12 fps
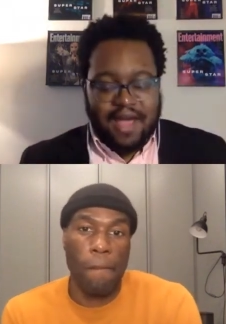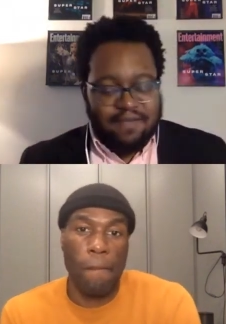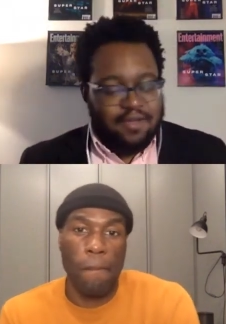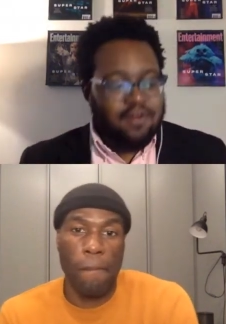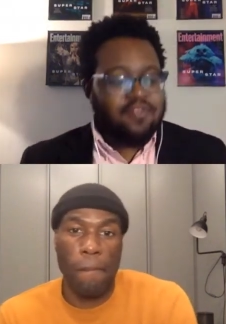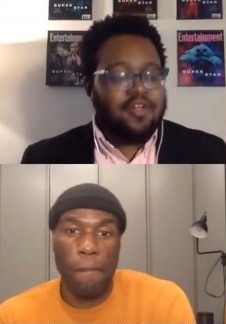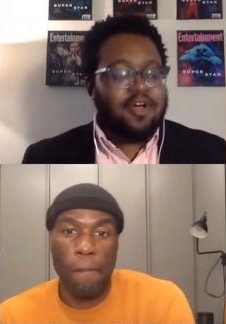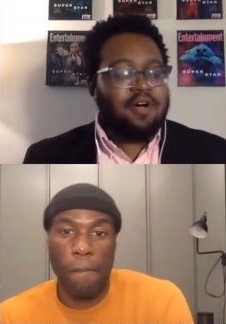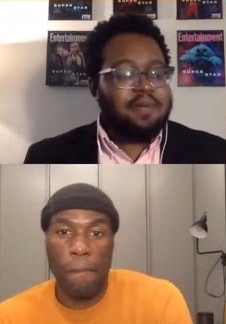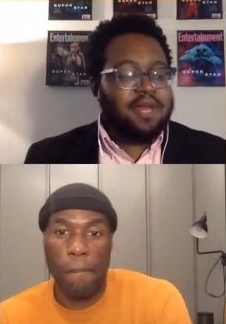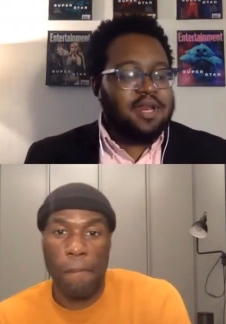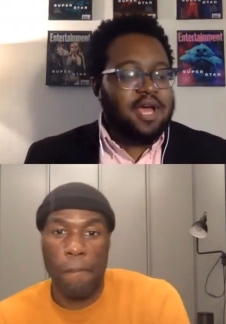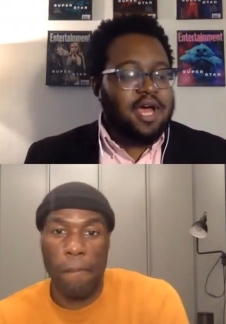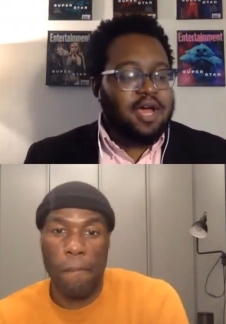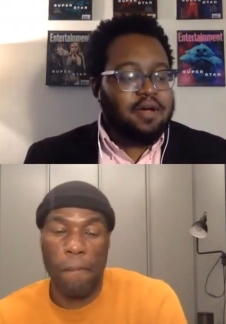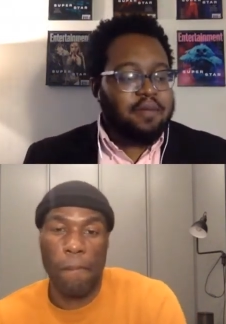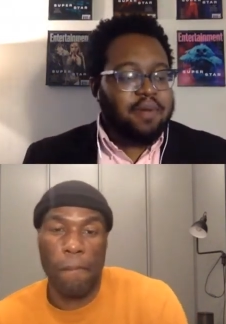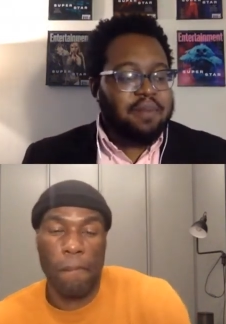Speaker 1: five years ago. I mean,
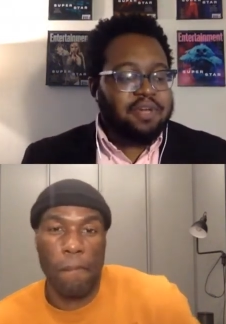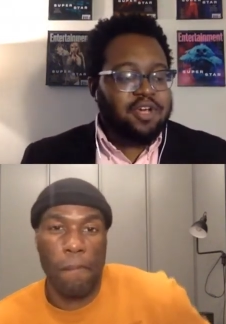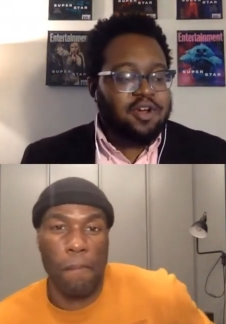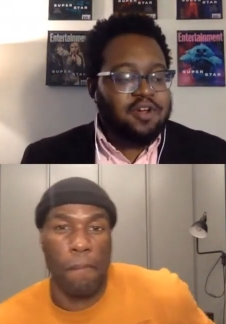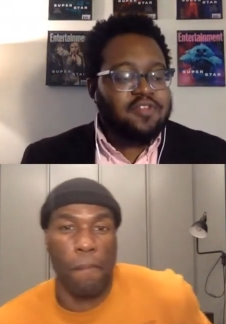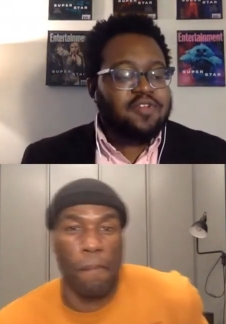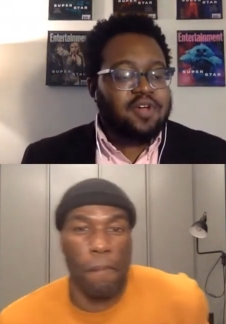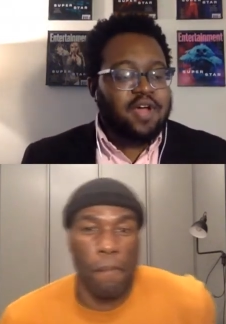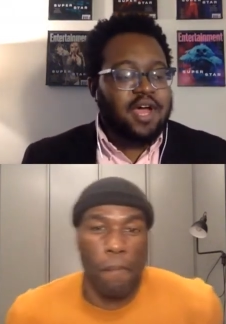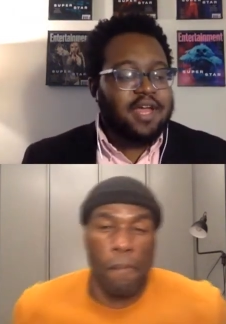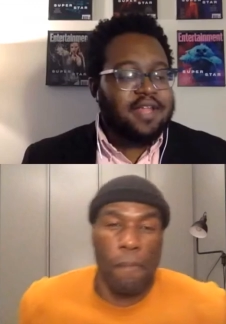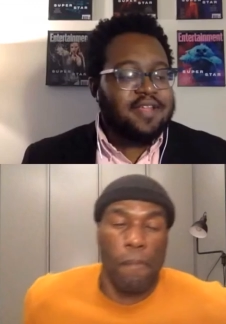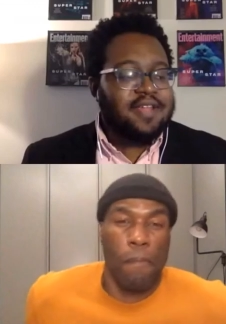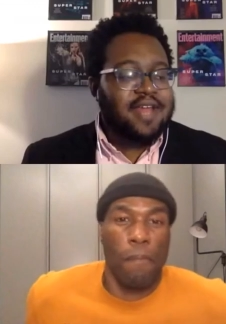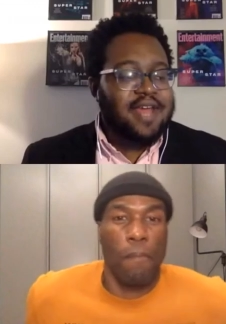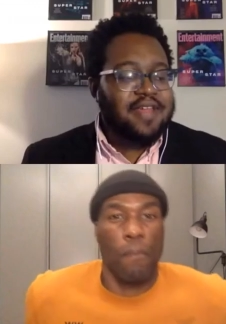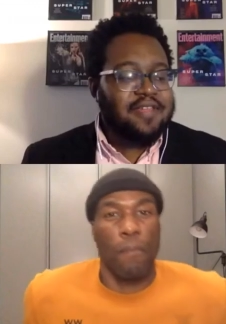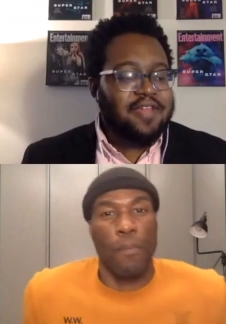uh, but I'm curious, uh,
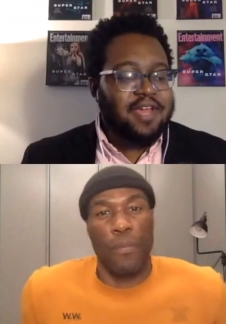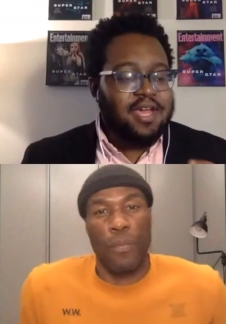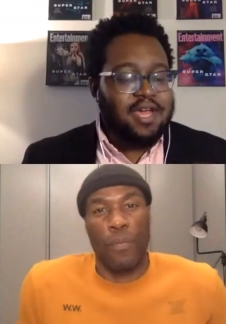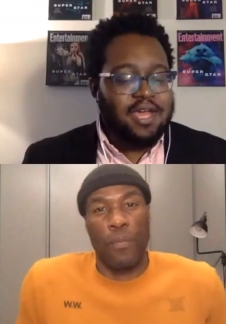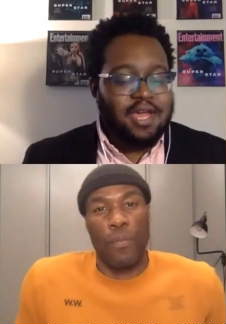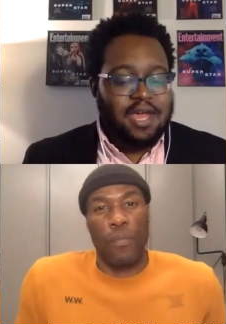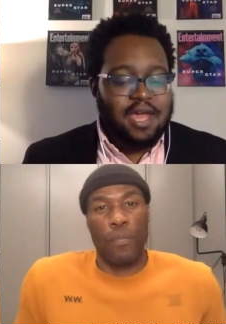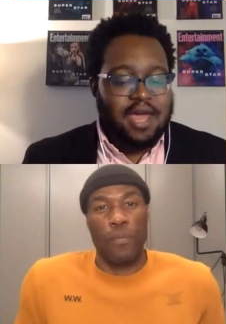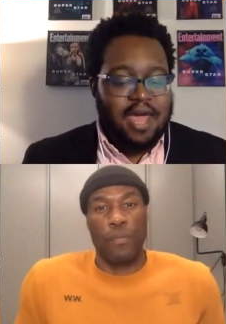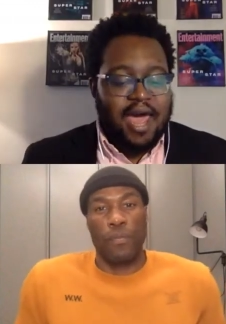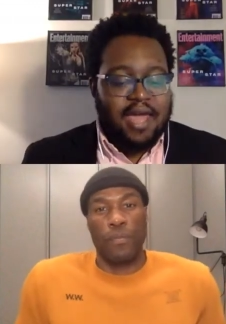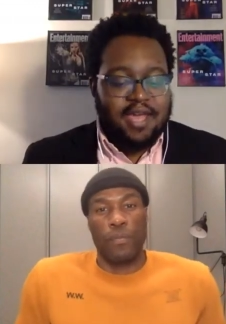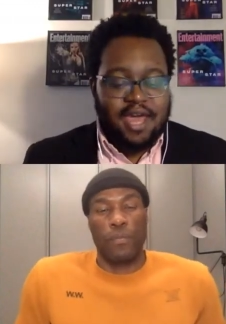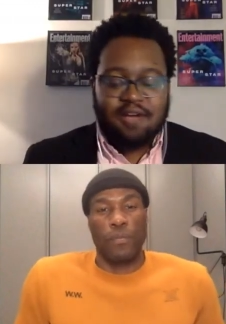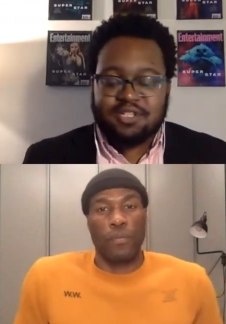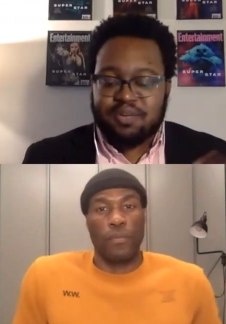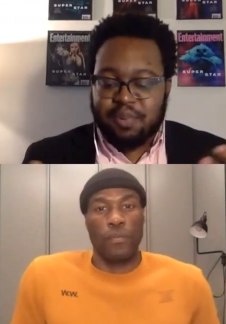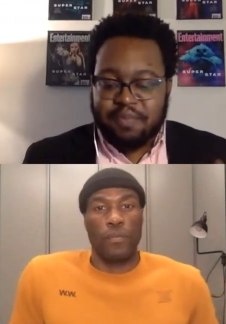did anything at
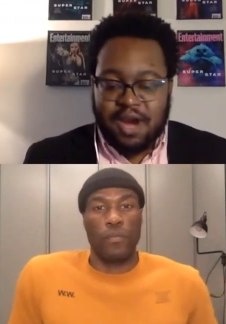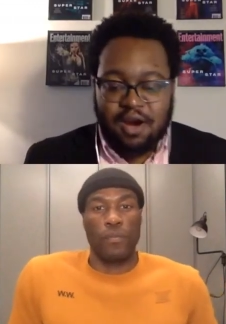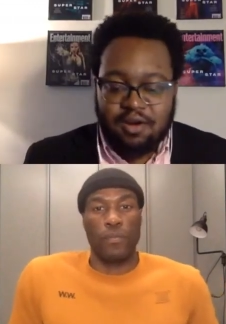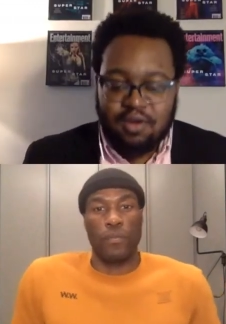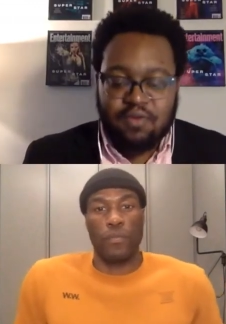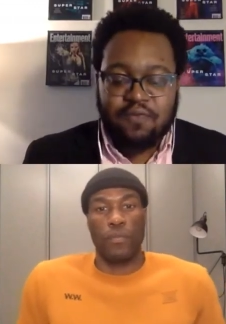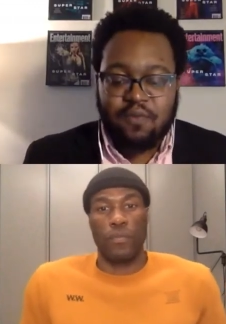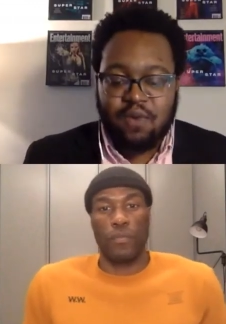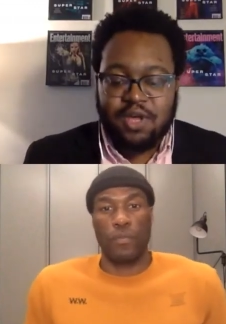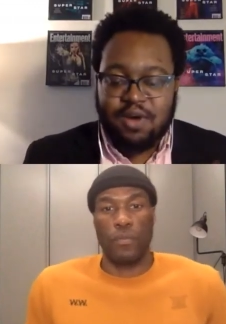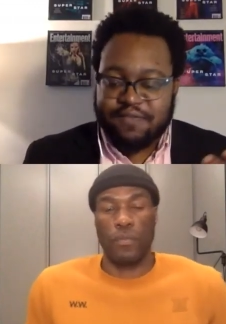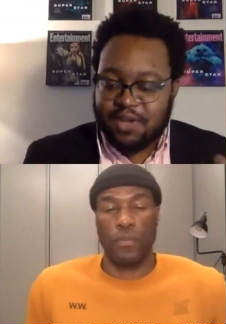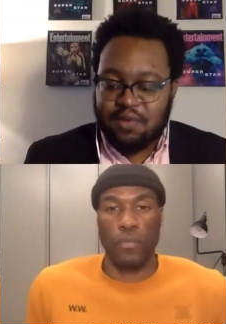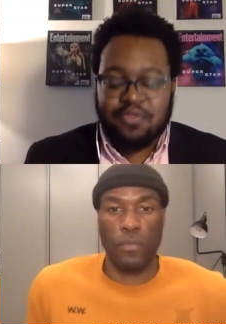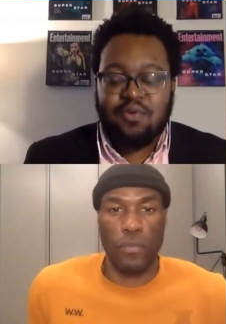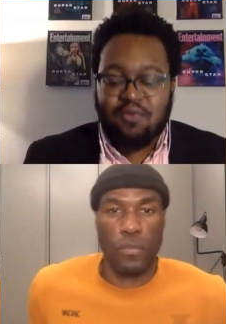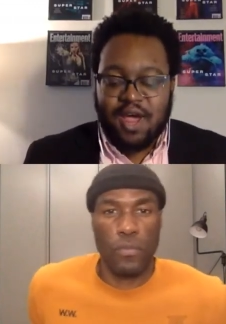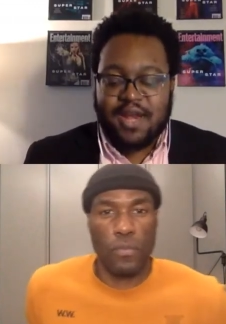Yale so prepare you for what you have to go
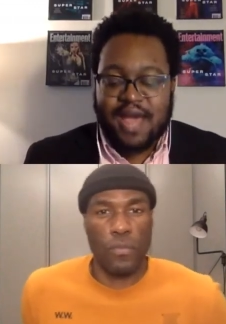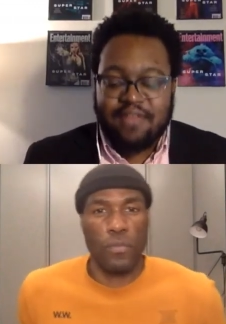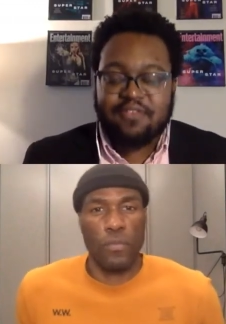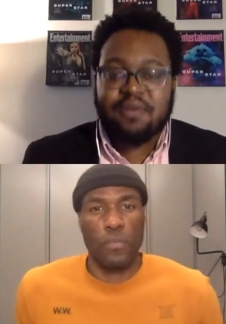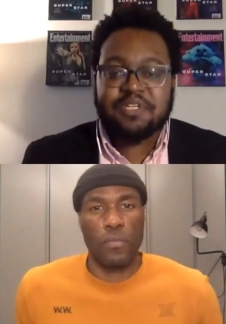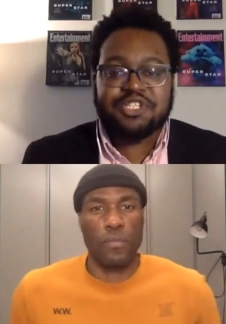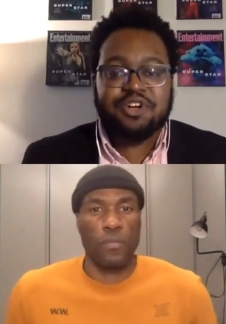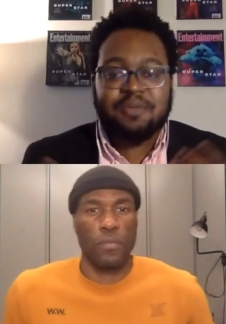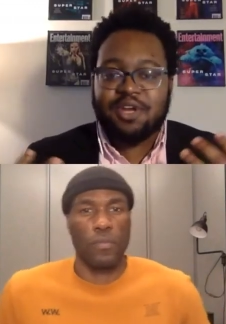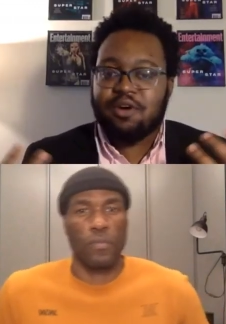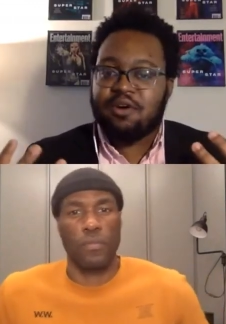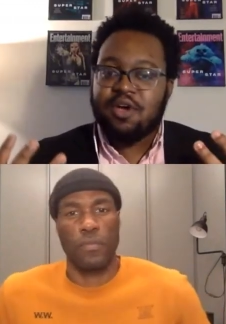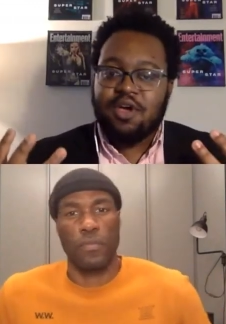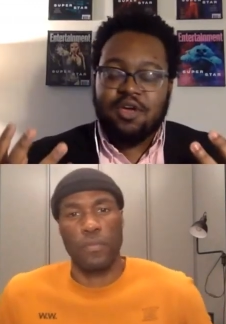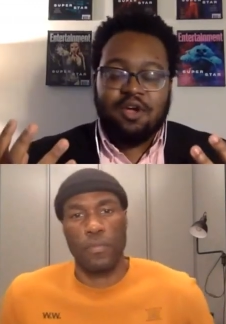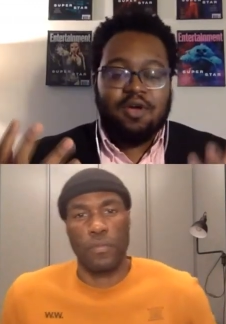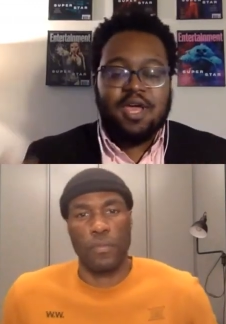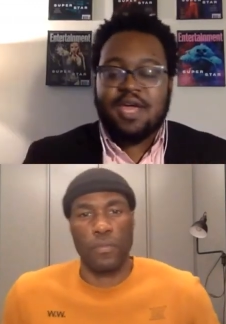through right now this which is I mean, you're
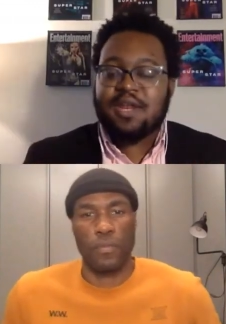you're